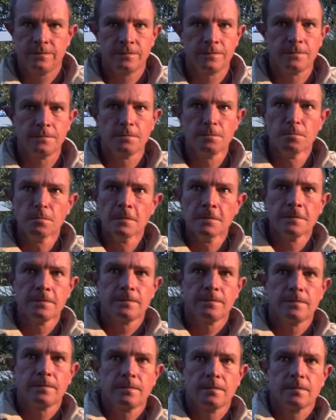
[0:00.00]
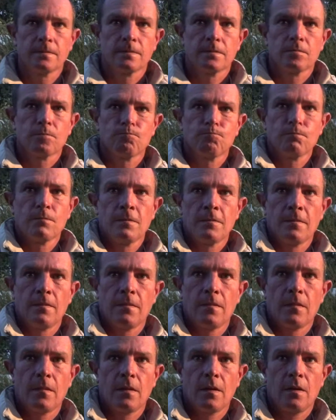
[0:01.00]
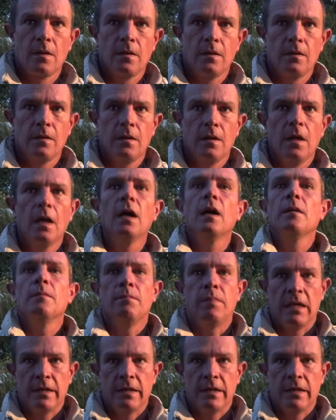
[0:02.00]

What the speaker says: there's a problem with them eating too much and they've got